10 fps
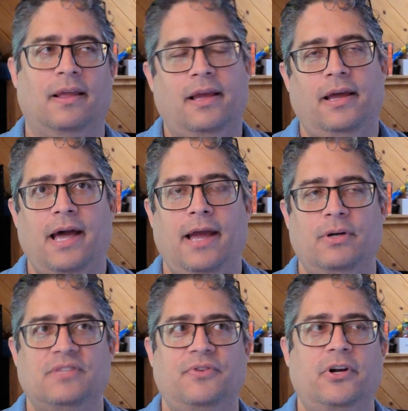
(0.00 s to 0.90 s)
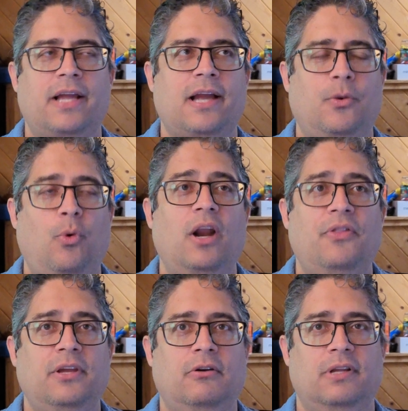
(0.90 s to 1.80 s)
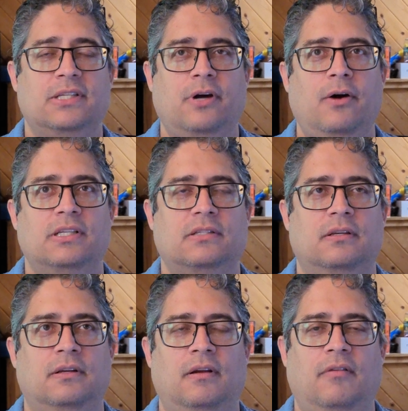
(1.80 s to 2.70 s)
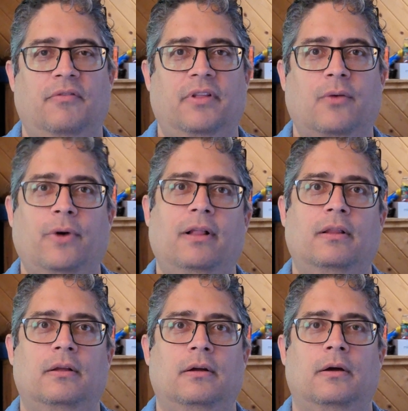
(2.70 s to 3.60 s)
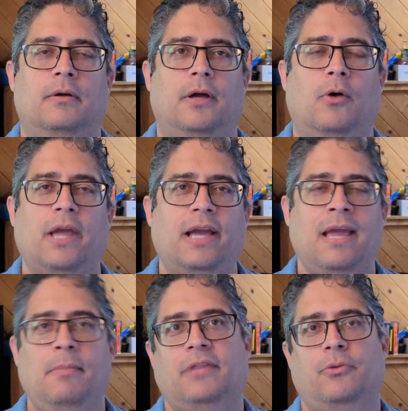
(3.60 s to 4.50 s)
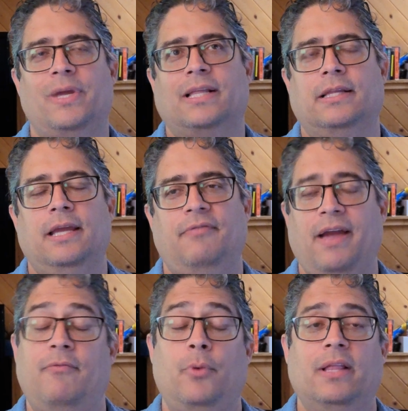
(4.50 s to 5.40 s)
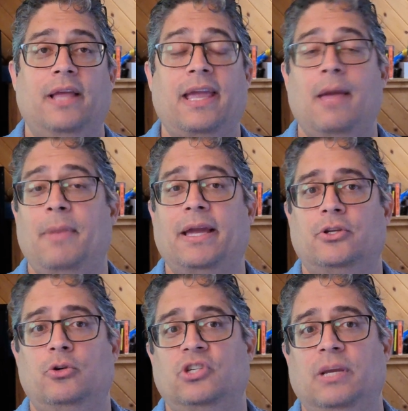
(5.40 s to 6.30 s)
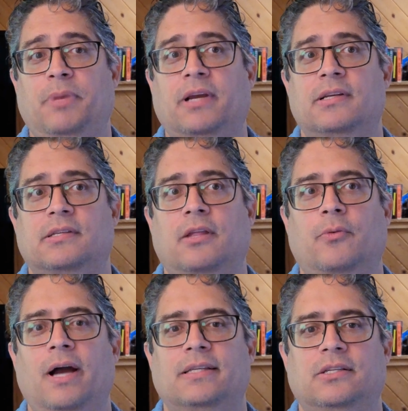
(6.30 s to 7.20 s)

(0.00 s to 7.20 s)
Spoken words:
yeah, and I always figured I kind of wanted the yearly, so I always feel like, well, okay, I can't make the weekly. If I have a weekly, I can't make it too cheap because otherwise it's